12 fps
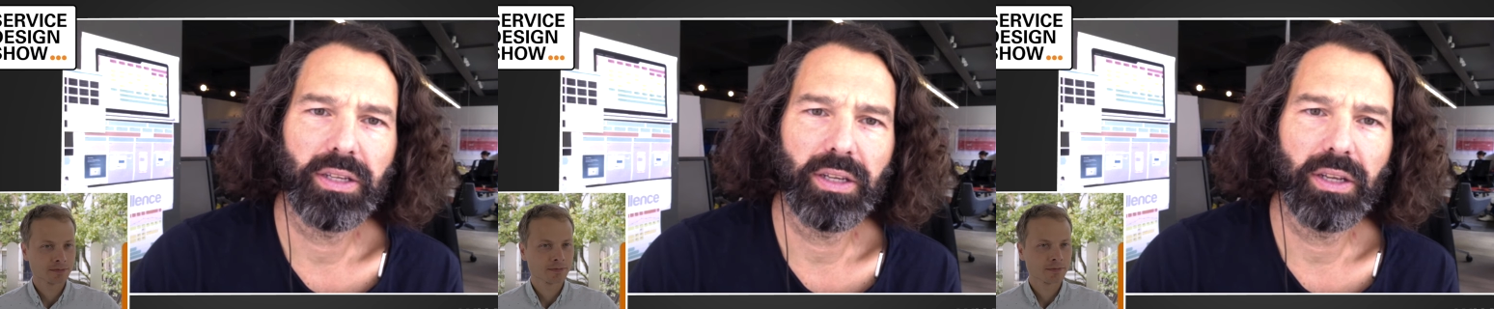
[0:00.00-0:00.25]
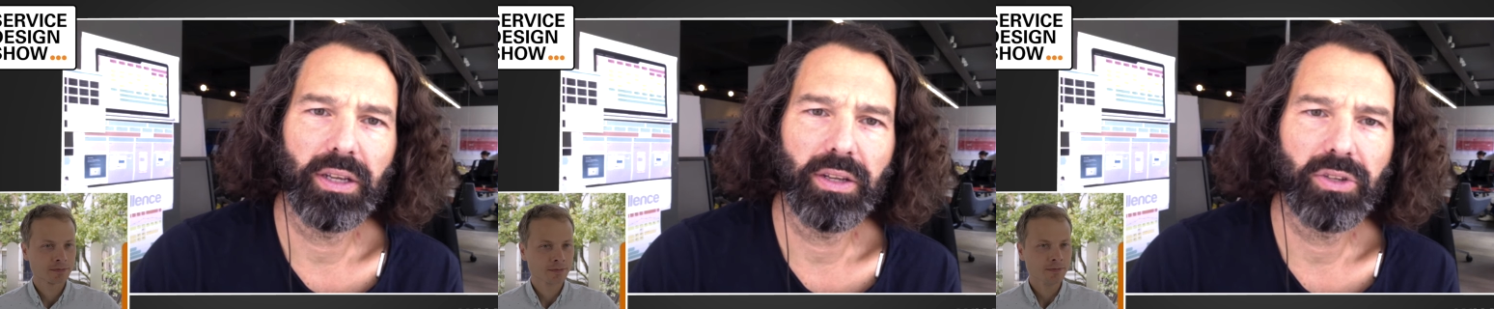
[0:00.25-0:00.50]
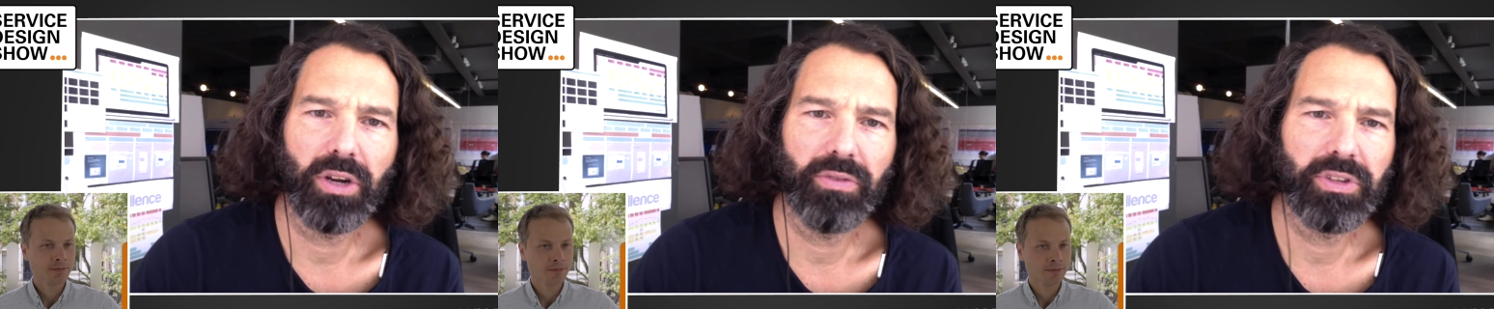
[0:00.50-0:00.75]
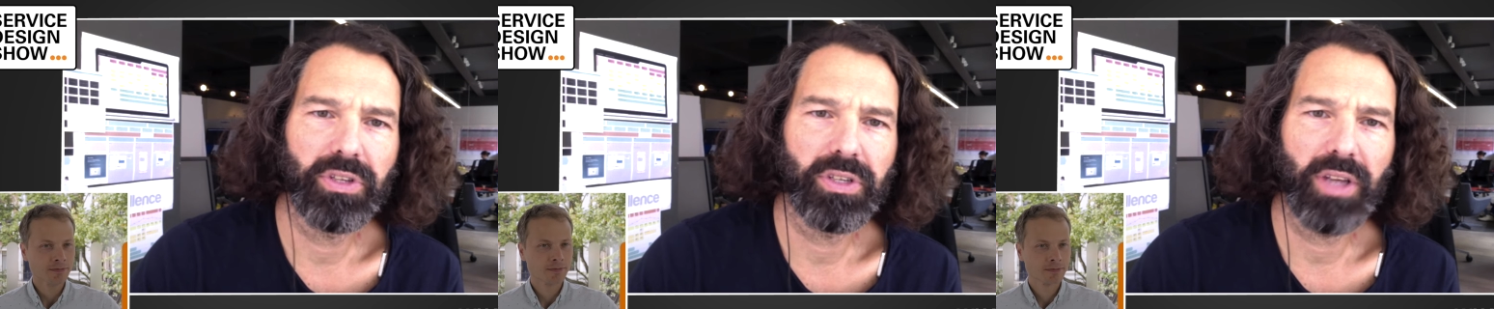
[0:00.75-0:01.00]
Speaker 1: uh,
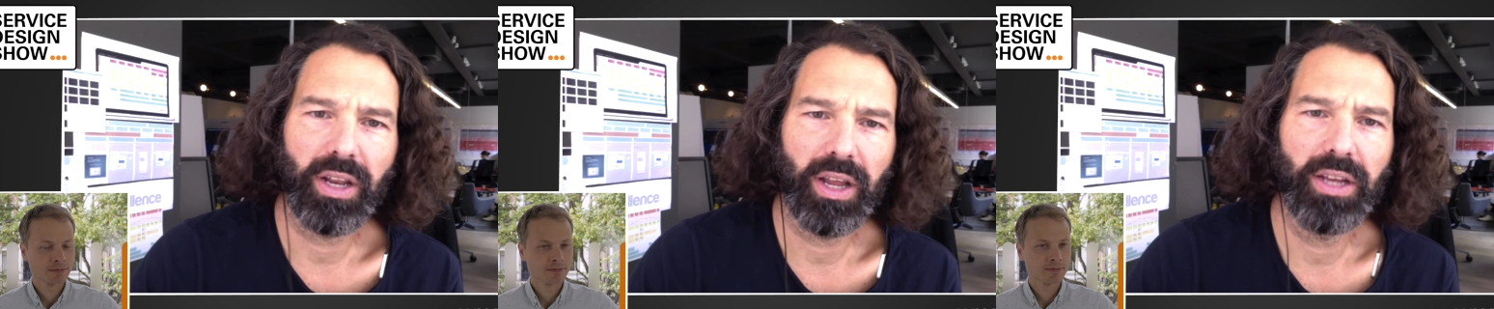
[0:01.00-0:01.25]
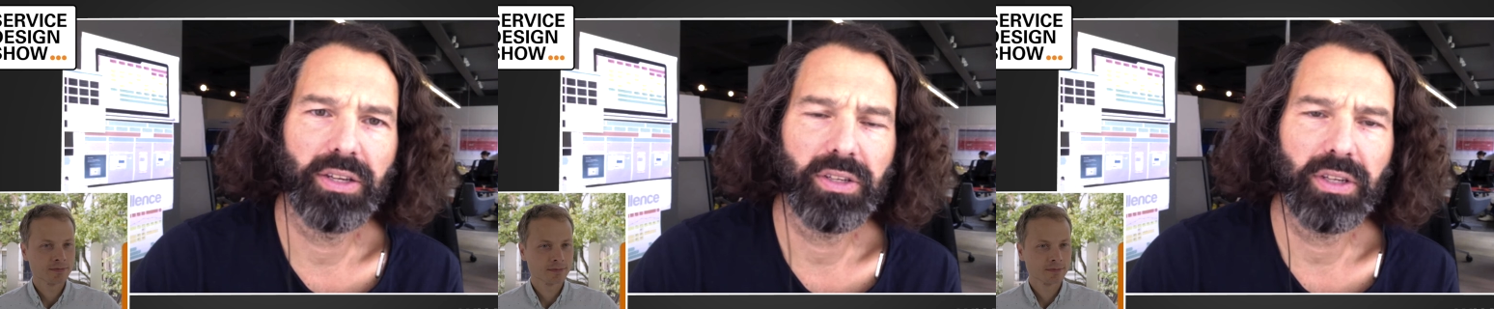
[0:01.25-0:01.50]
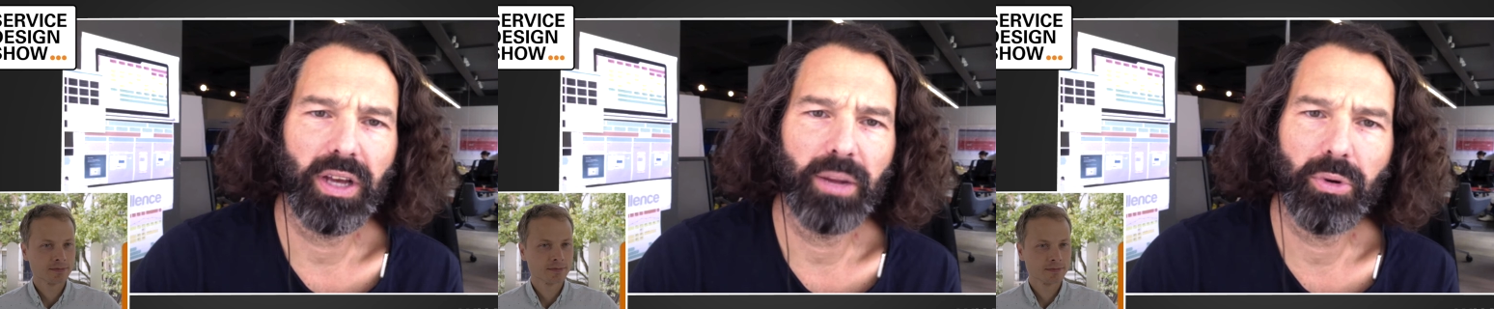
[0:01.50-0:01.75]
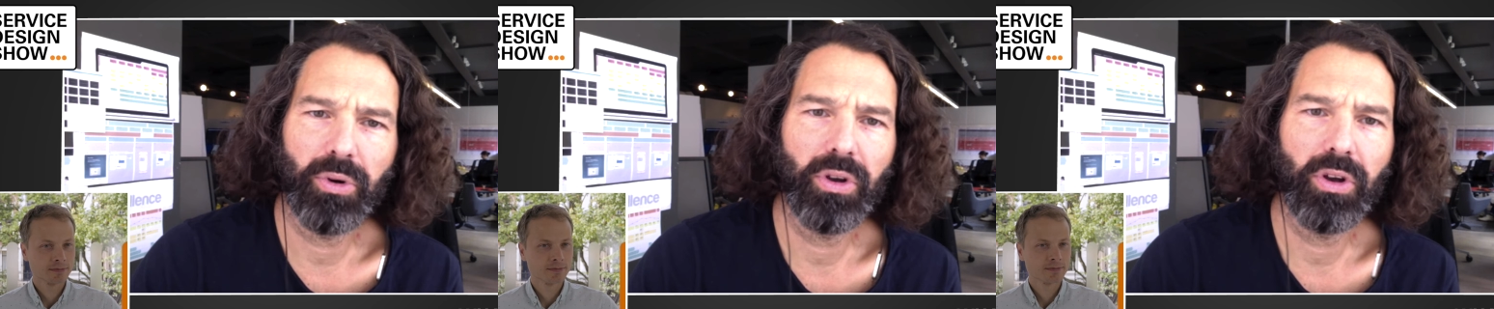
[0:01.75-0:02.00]
service inside agency and
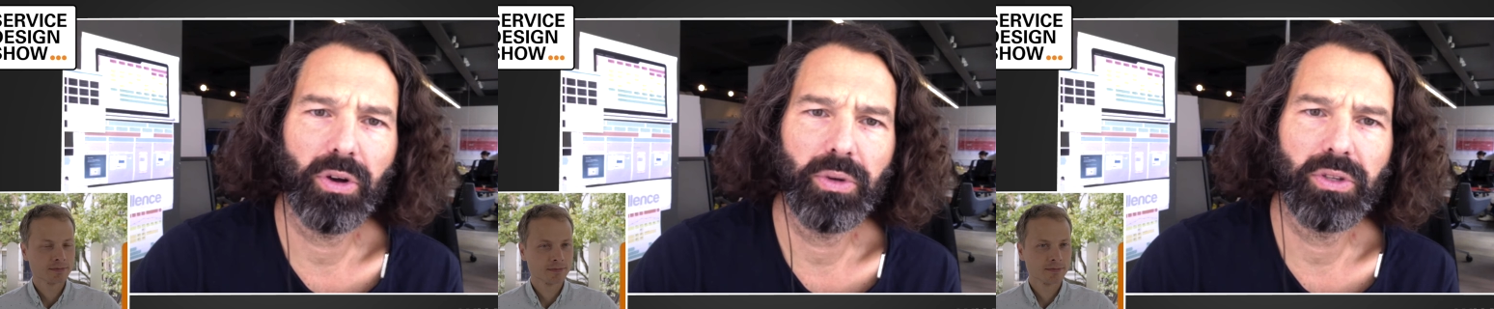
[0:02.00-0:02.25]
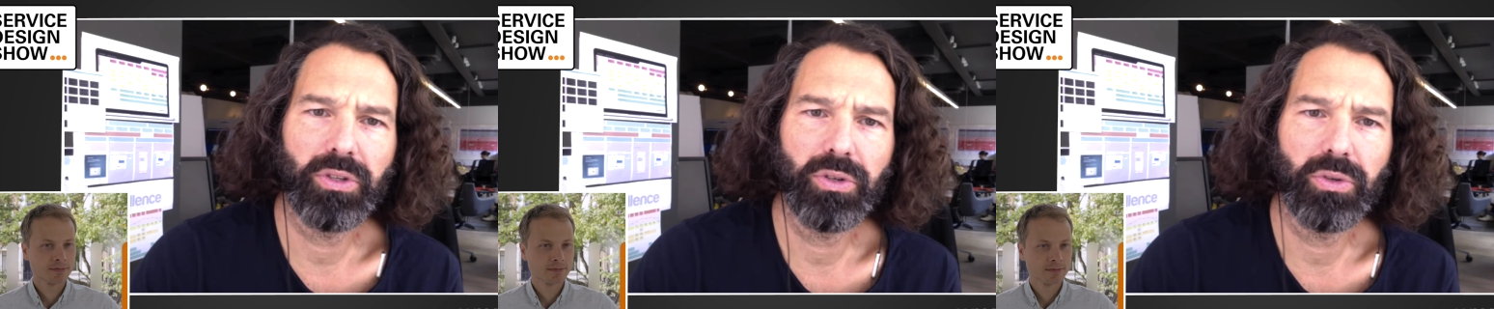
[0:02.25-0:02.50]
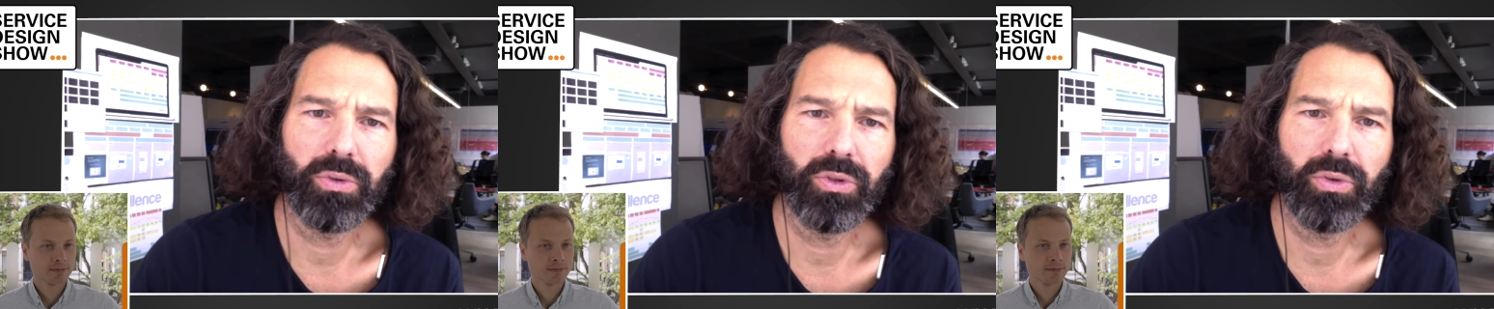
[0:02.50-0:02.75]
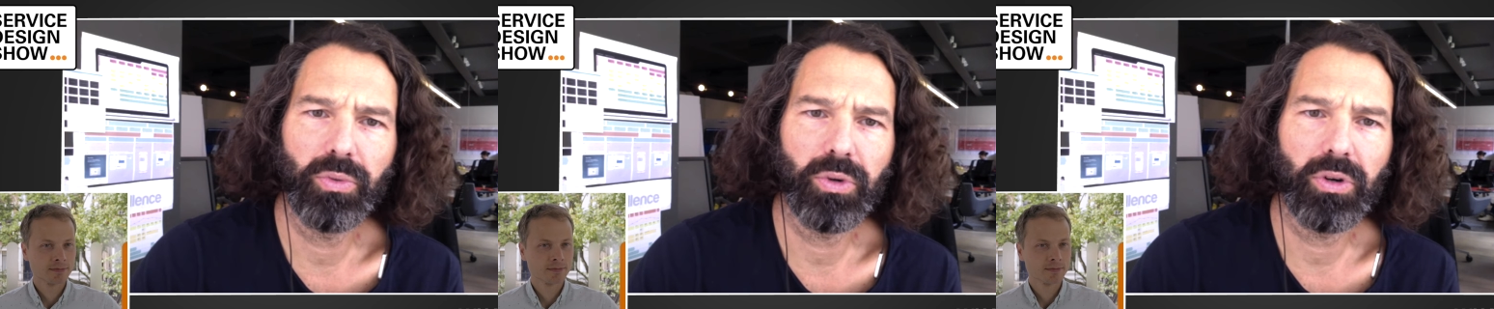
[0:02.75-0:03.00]
more going to
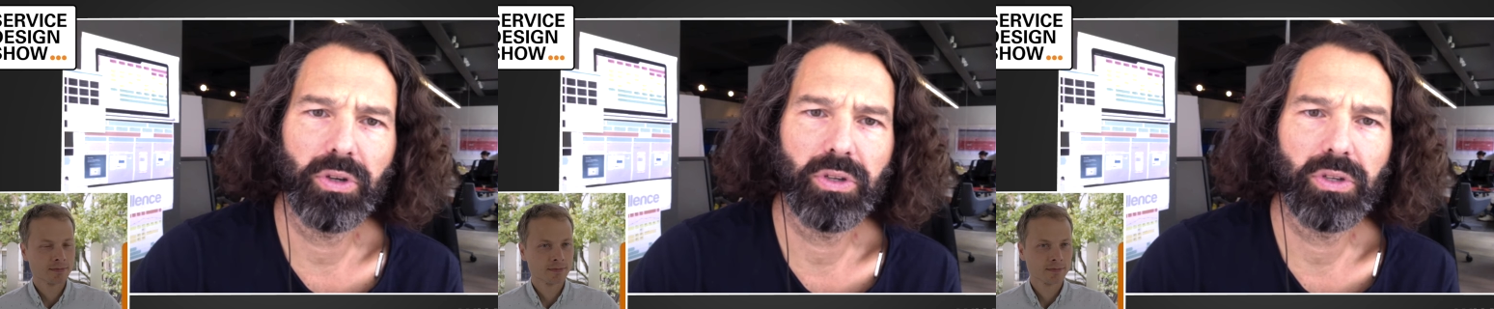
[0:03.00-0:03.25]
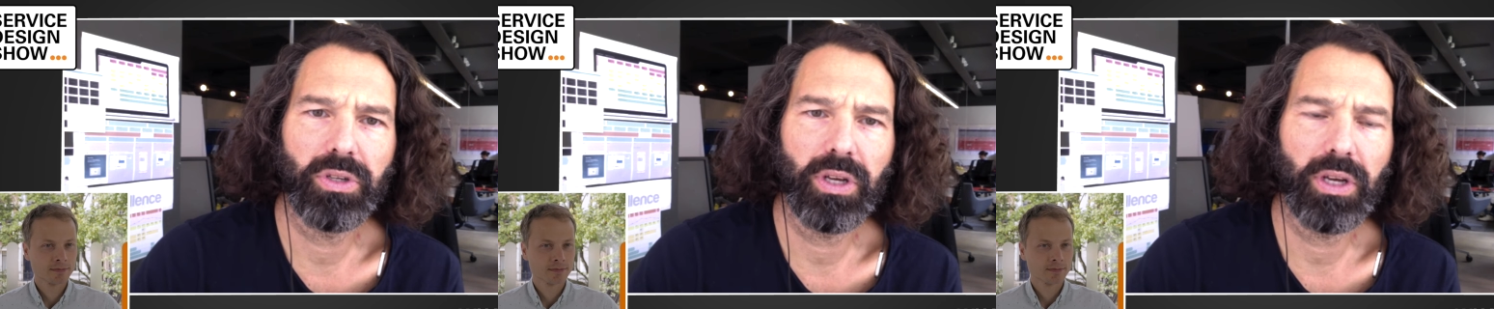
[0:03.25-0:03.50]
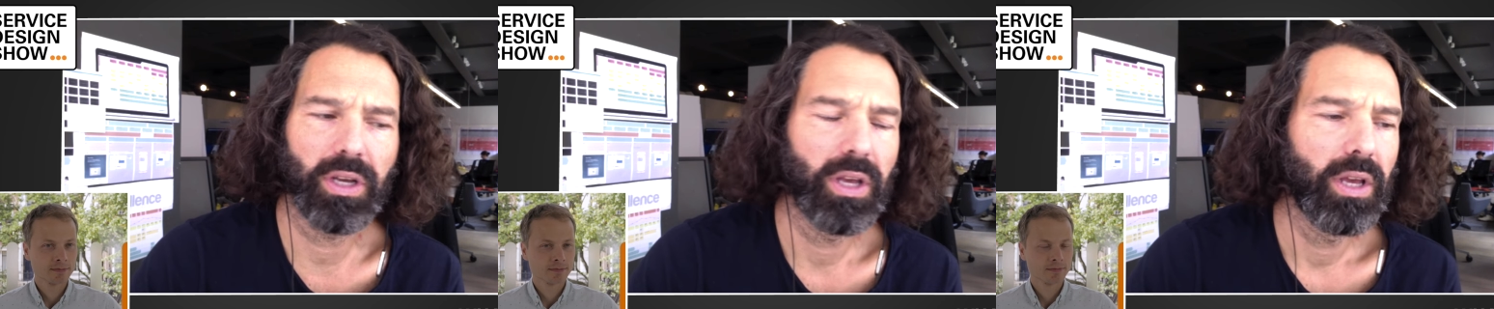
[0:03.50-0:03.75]
towards uh,